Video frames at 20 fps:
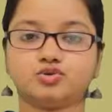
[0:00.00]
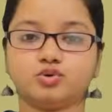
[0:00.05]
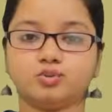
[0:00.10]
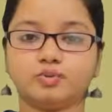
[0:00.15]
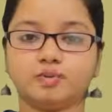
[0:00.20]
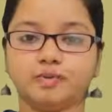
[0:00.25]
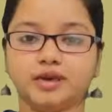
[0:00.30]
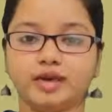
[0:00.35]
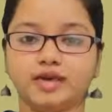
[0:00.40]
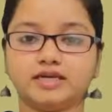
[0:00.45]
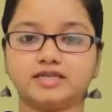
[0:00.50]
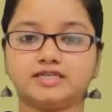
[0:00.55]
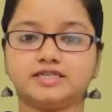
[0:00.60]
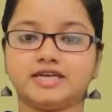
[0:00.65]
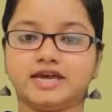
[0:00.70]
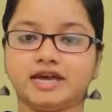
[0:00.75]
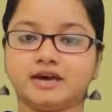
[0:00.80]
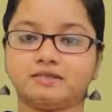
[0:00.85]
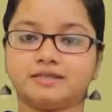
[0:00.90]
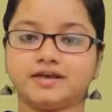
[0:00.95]
to make
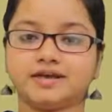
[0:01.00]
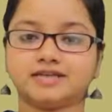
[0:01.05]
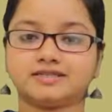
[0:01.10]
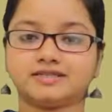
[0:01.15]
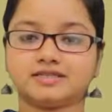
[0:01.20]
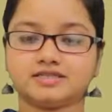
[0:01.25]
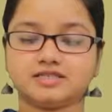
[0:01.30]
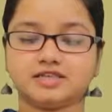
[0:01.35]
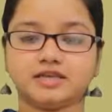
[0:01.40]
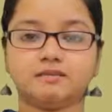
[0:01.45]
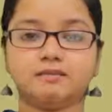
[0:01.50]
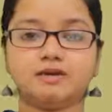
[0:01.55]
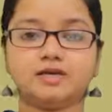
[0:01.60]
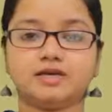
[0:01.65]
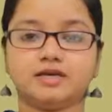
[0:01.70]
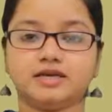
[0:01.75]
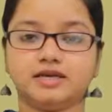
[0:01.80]
them accessible